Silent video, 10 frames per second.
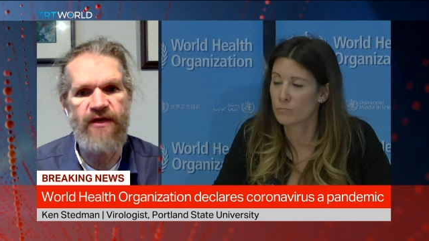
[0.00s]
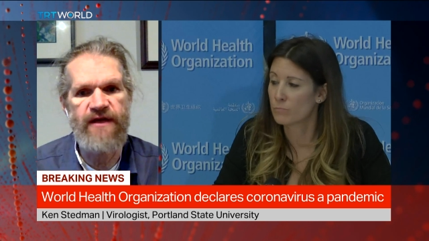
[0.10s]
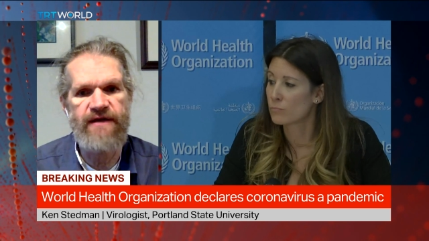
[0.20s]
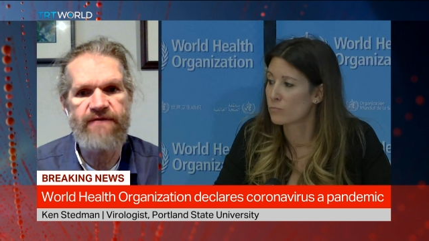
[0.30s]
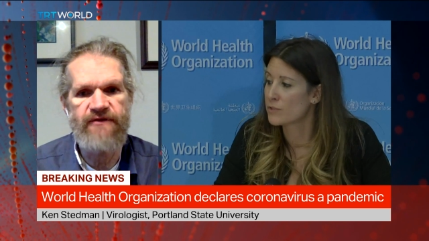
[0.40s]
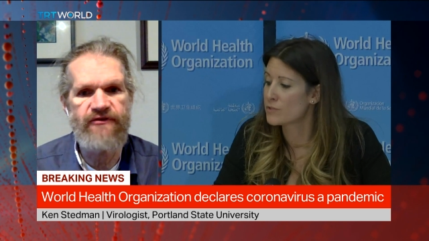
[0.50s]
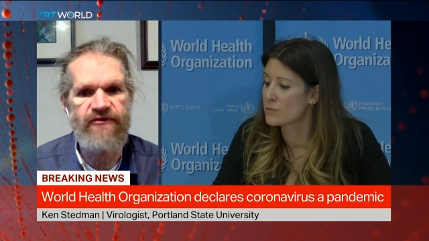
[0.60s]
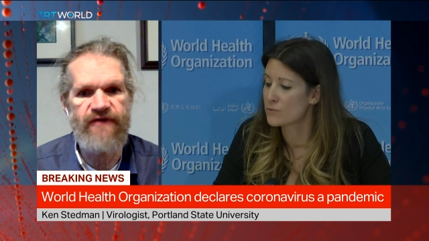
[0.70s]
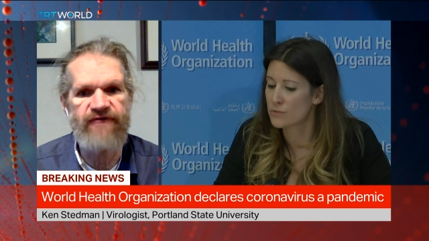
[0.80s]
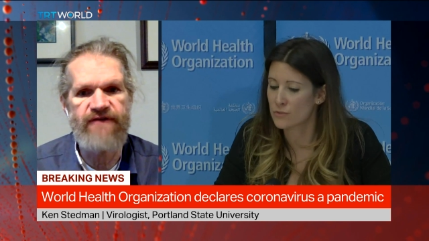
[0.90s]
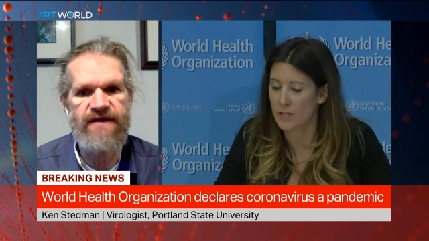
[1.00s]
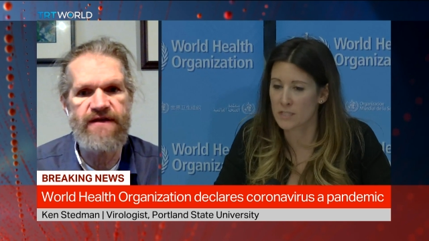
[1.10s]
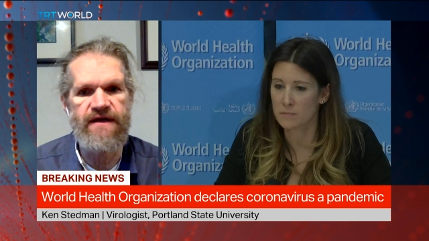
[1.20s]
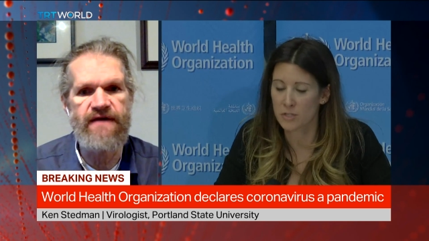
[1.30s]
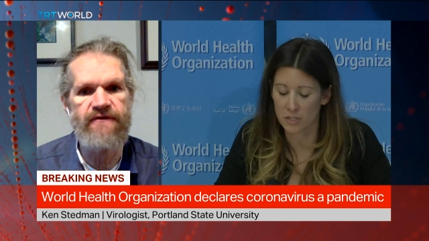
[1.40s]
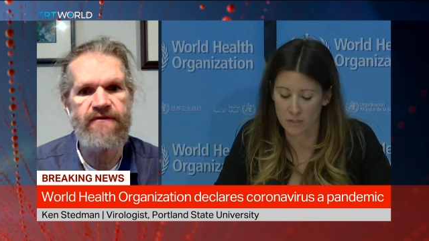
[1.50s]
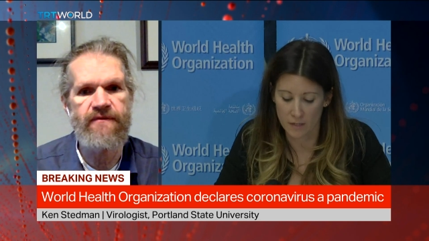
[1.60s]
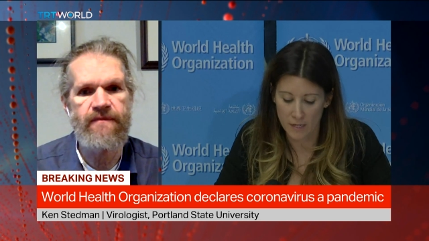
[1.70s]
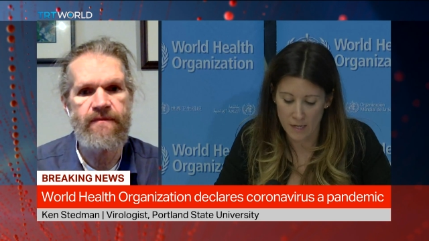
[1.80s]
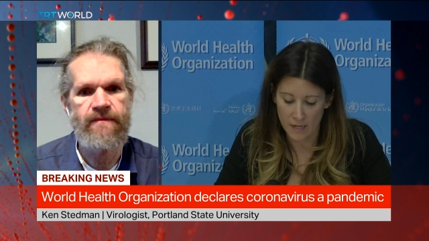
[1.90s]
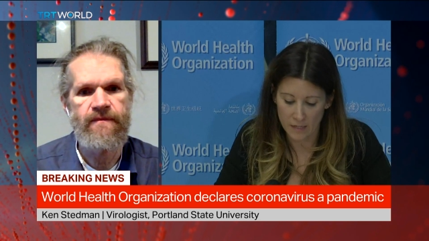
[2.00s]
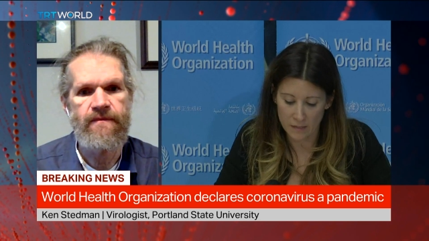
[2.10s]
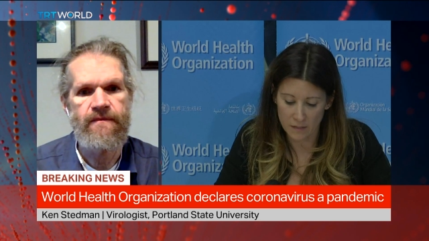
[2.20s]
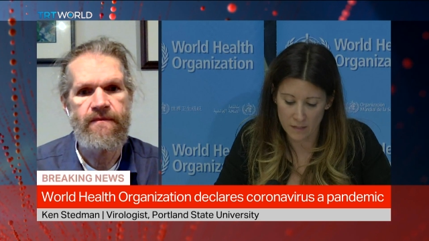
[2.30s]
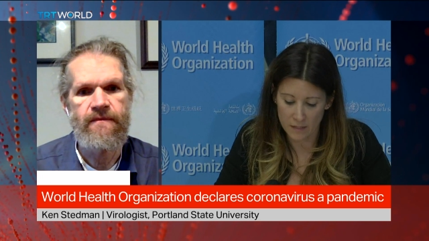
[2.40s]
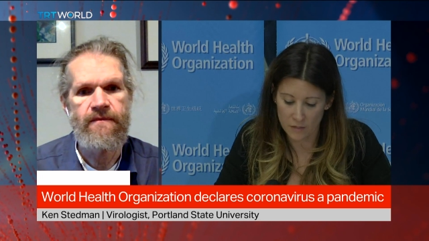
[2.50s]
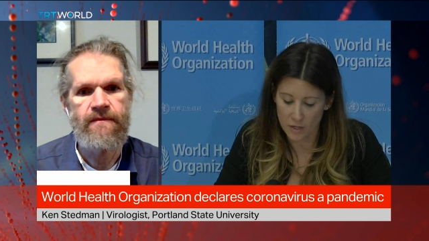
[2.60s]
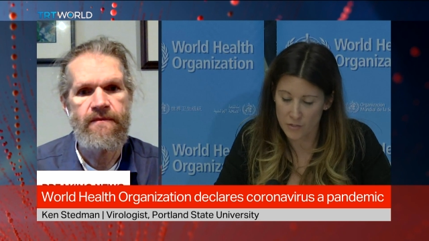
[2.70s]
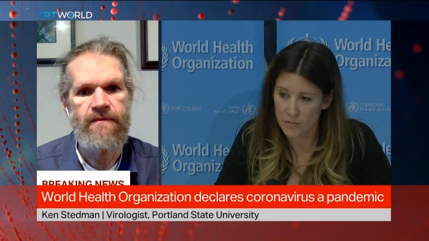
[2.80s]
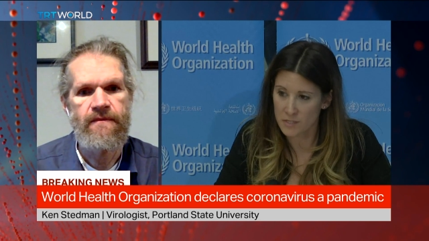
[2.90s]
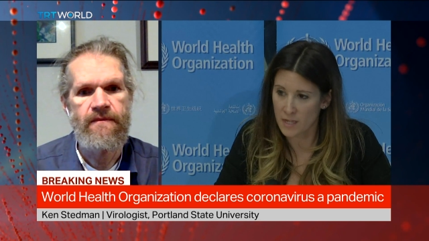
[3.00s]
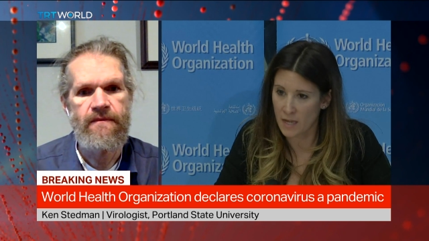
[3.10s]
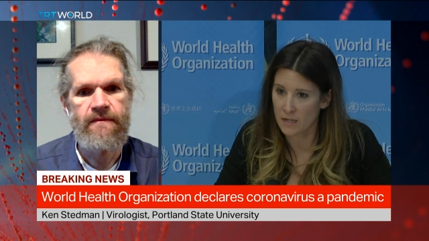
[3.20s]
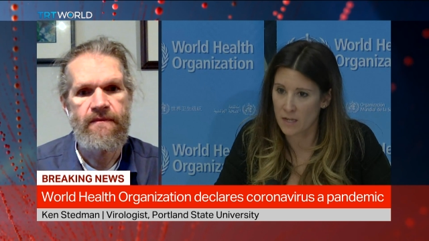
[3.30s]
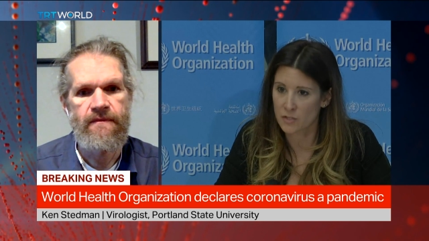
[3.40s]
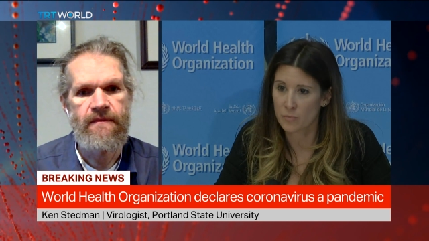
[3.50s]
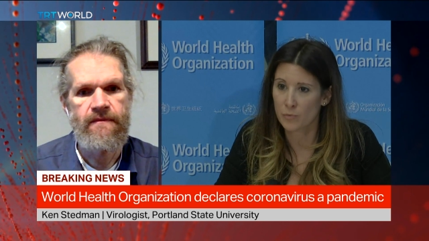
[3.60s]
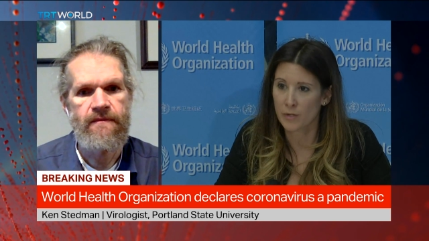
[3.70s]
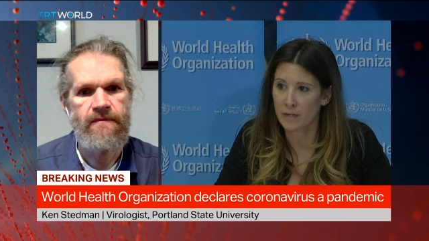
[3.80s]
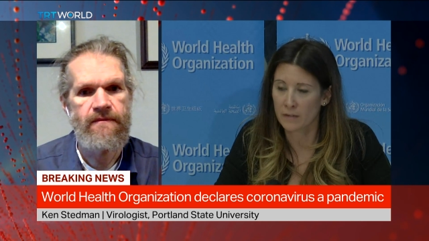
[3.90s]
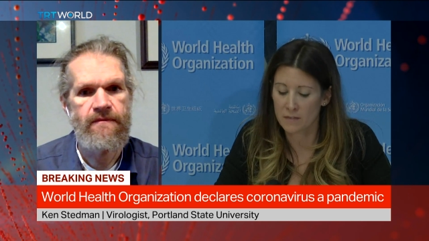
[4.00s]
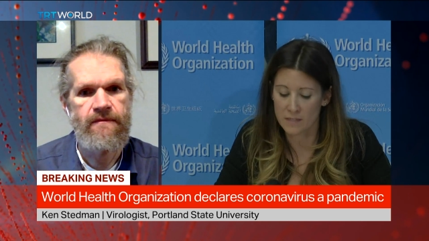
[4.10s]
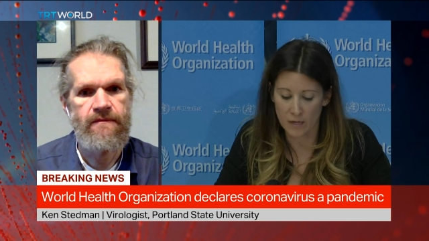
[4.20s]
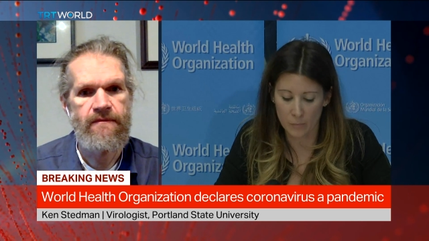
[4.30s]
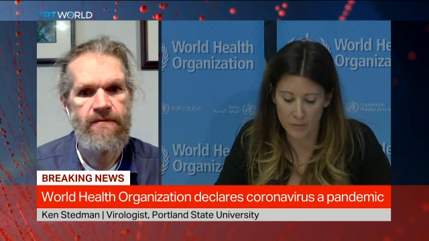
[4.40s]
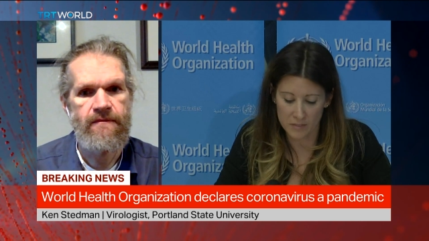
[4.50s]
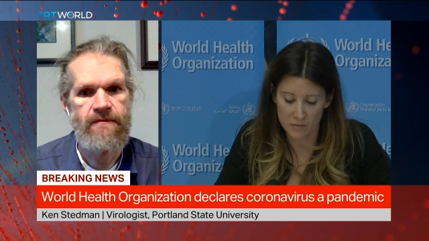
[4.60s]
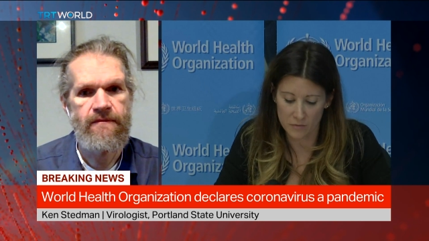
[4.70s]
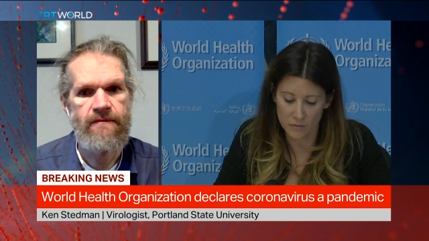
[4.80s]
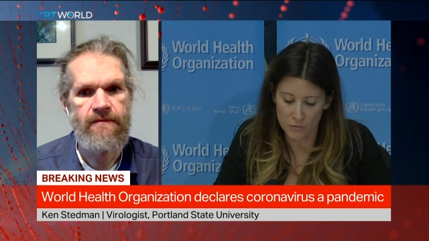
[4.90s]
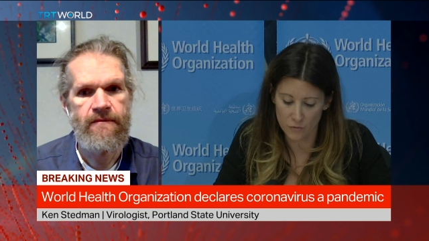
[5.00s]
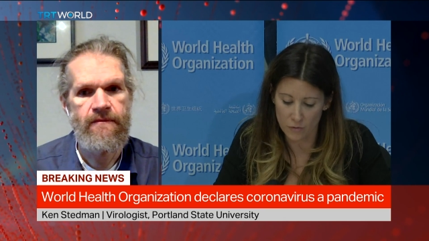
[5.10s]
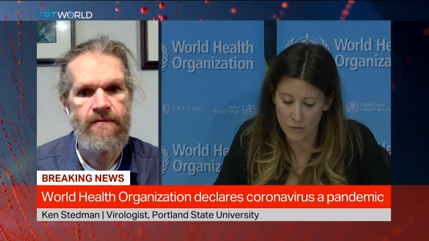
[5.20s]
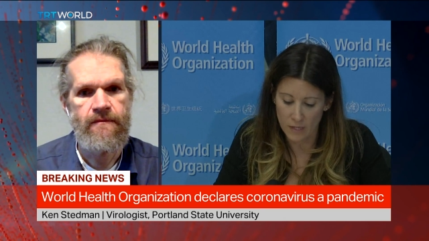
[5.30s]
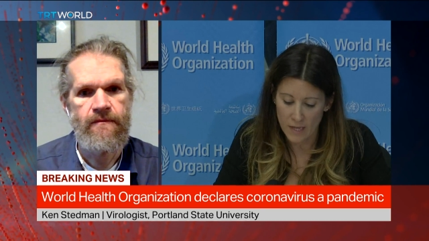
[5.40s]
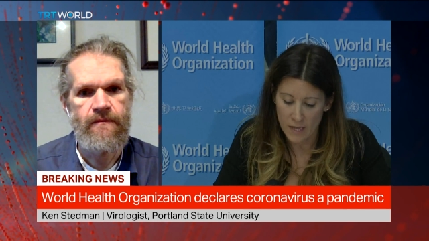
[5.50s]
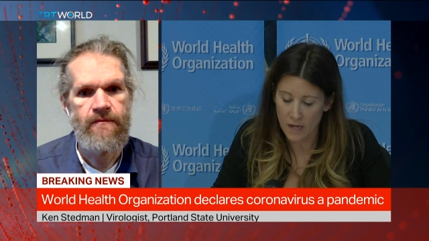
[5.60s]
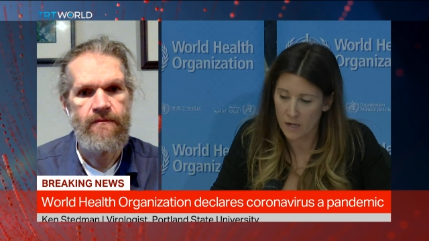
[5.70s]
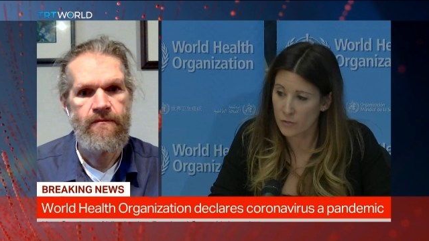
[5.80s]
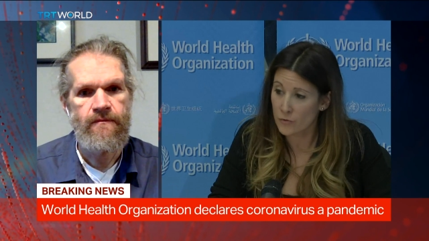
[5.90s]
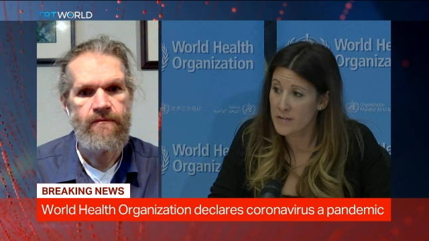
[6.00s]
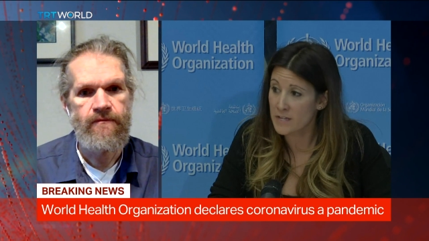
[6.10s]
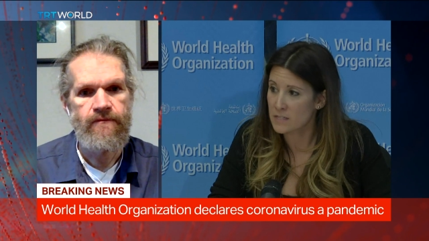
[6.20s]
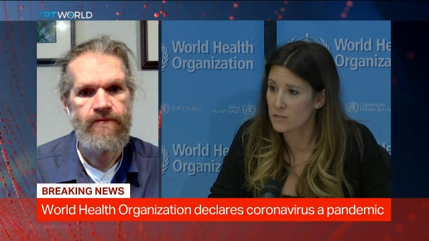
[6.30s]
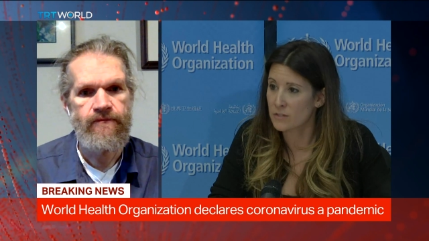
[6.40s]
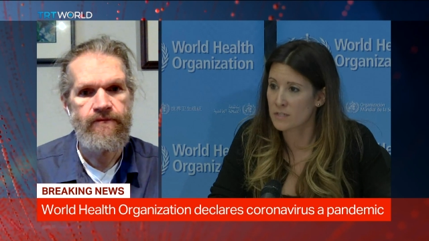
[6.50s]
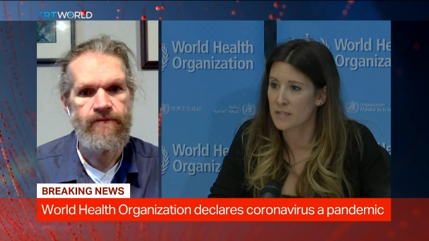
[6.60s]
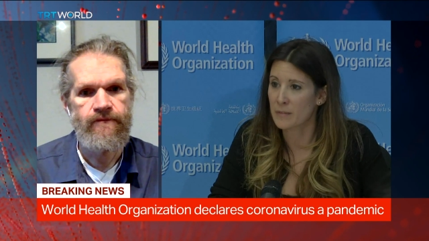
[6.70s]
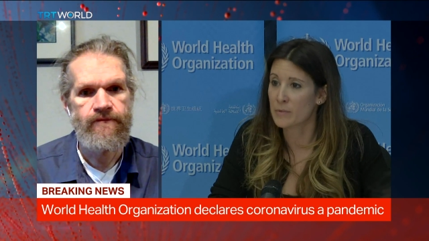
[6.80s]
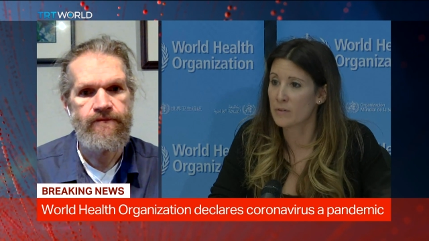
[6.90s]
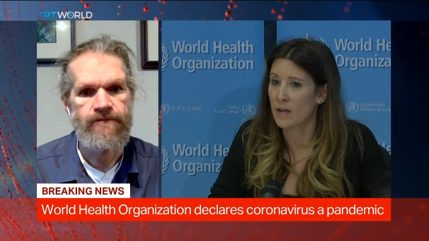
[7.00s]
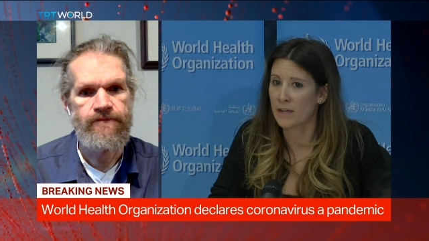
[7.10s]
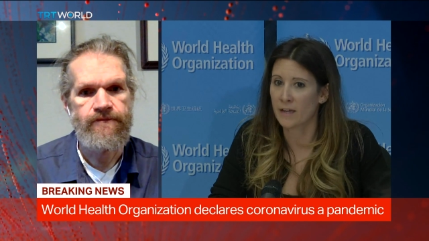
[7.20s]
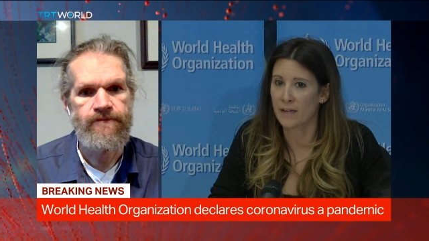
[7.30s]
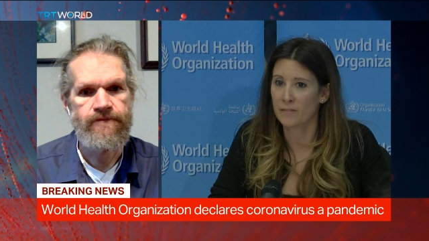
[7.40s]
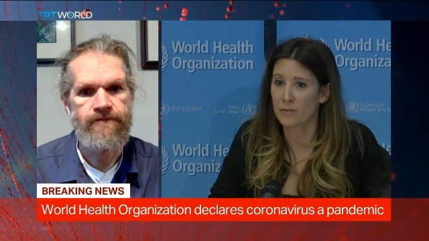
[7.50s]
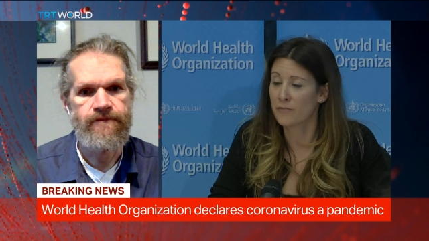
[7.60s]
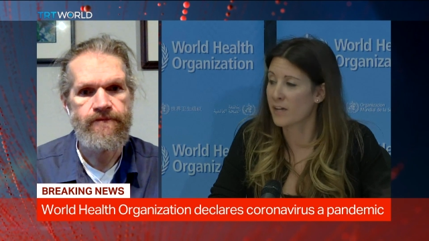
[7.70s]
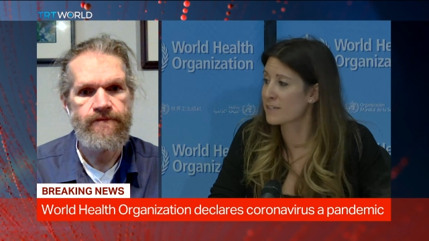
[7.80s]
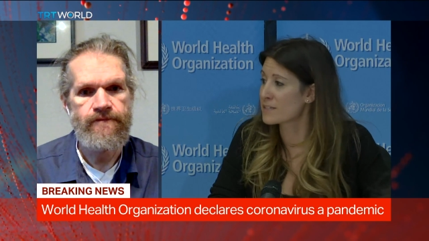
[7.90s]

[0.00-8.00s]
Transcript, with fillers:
Speaker 1: spreading, this is definitely the case.
Speaker 2: Okay, so I mean, uh, in medical terms, what does it really mean to declare a pandemic?